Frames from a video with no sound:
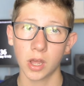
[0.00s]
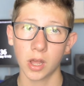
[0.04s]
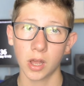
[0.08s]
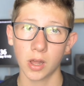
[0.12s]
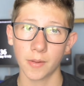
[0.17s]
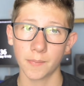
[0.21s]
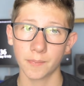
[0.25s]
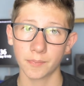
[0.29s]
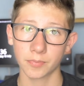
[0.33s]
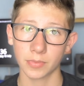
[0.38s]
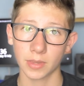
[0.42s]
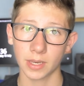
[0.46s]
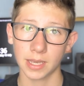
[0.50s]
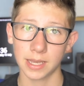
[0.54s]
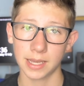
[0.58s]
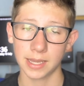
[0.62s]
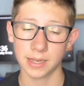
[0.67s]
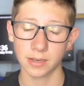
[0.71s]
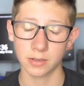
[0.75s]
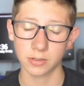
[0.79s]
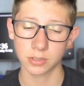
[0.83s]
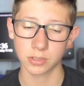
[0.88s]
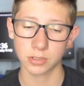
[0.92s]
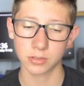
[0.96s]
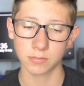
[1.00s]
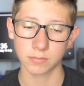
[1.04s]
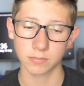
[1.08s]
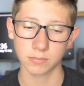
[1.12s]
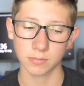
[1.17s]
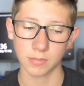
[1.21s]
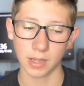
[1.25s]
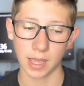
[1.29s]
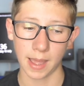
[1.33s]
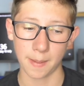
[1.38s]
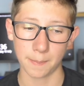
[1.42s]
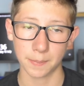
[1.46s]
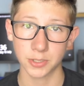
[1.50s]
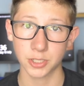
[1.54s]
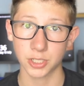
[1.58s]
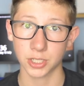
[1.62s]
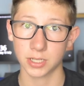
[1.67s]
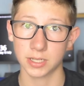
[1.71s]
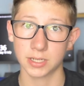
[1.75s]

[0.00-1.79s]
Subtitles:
and aperture,